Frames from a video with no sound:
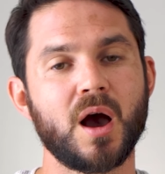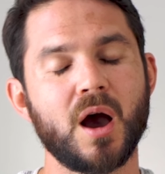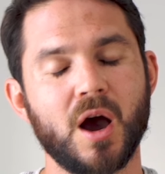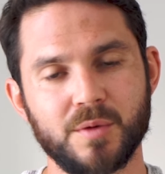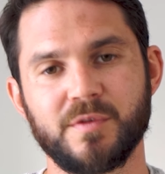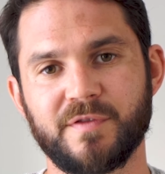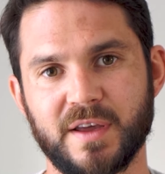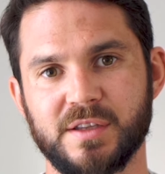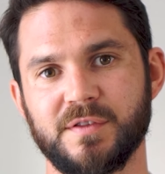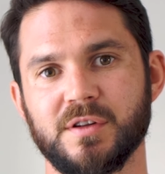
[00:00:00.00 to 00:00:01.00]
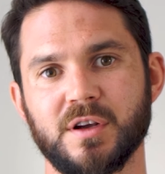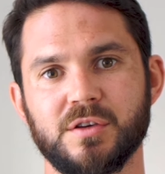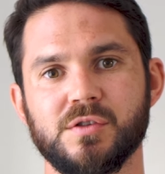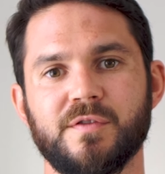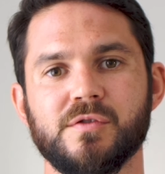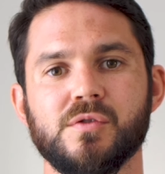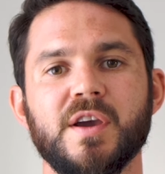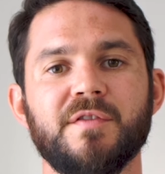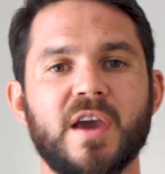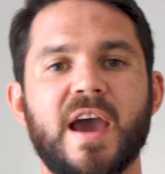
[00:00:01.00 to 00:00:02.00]
I hope you found this video useful.
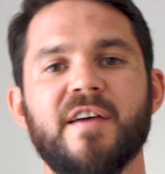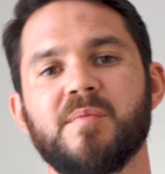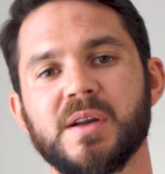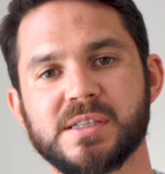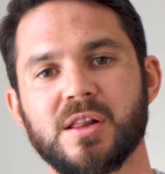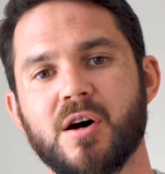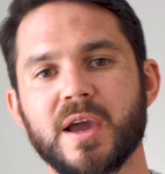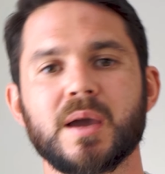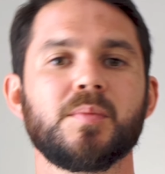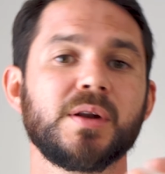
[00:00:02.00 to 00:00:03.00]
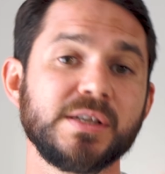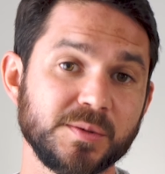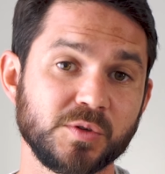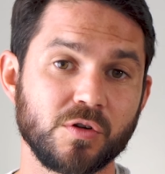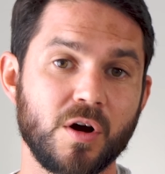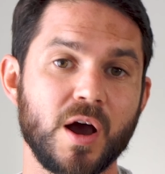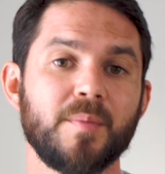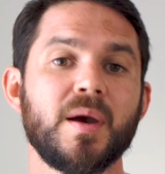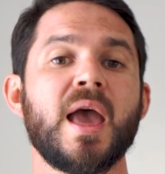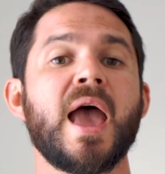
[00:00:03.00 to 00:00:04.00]
If you have, please like, please
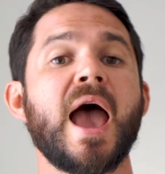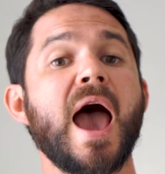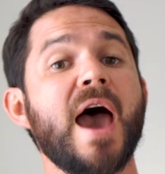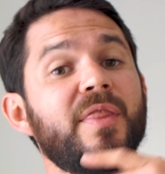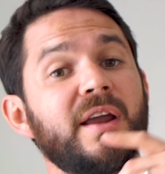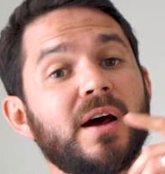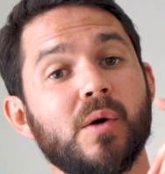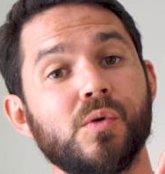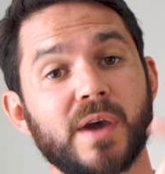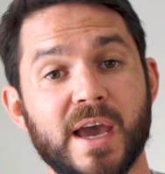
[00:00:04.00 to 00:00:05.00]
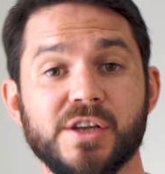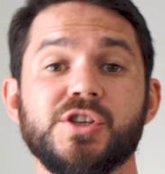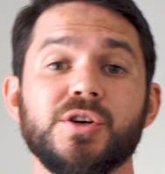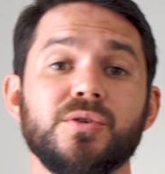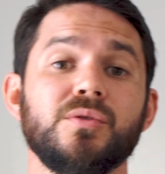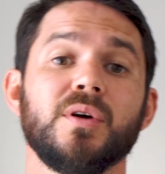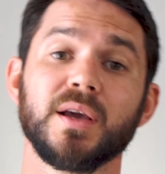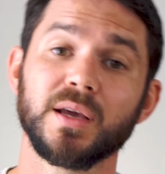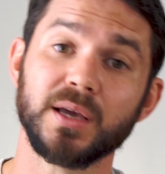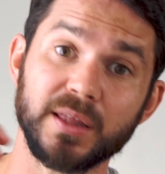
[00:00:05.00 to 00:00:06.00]
subscribe, and then I will catch you
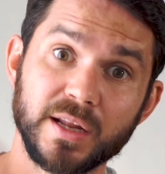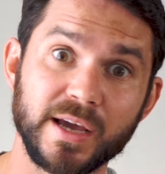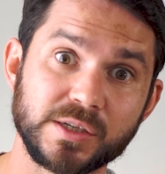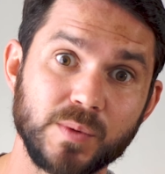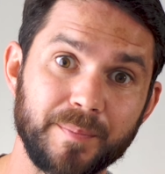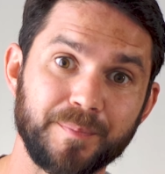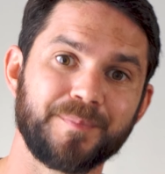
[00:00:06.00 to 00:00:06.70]
in the next one.